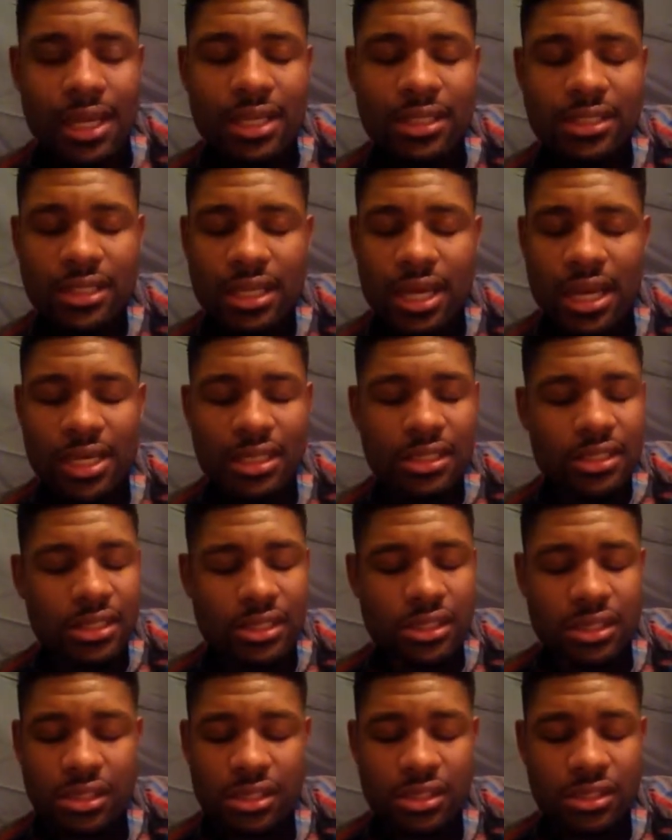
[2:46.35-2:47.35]
I could
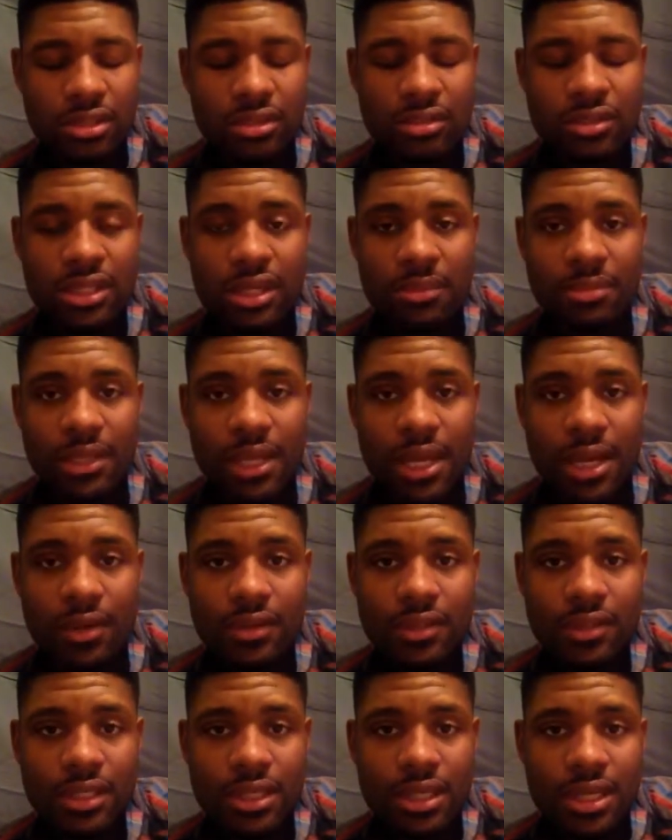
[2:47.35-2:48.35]
just do something
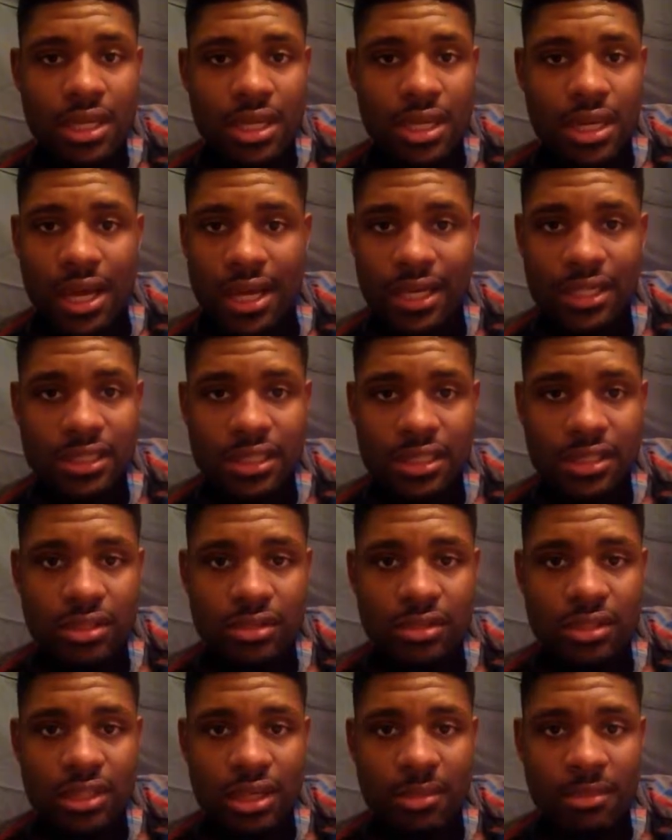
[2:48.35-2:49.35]
else. I could just
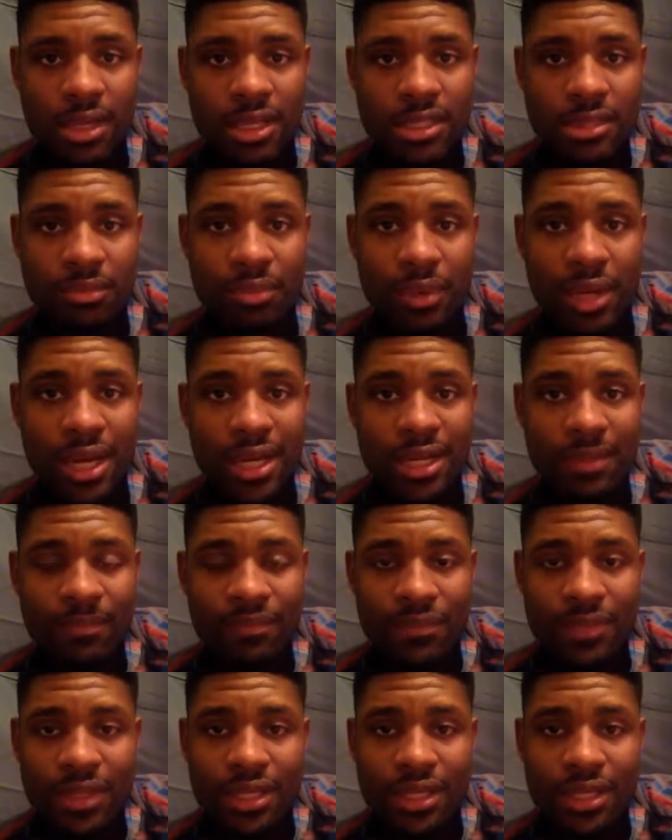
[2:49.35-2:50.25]
do something else. But